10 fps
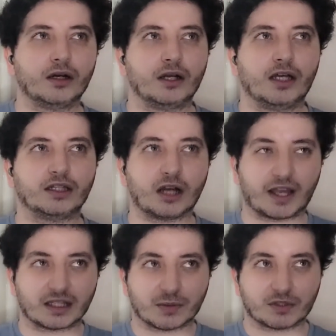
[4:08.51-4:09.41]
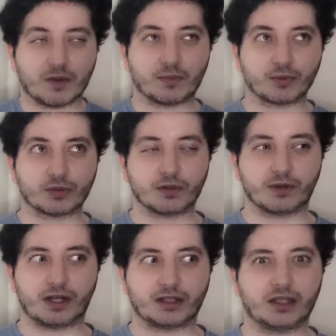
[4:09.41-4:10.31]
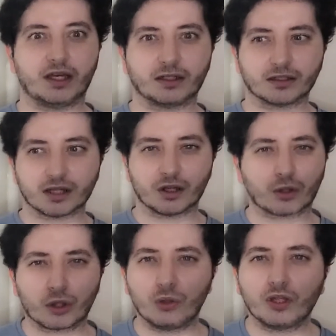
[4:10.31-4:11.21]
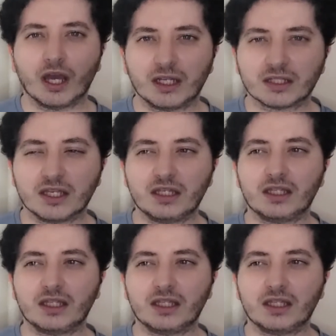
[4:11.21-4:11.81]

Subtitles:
And I guess that was the bamboo spearman at the end. Who the hell is he?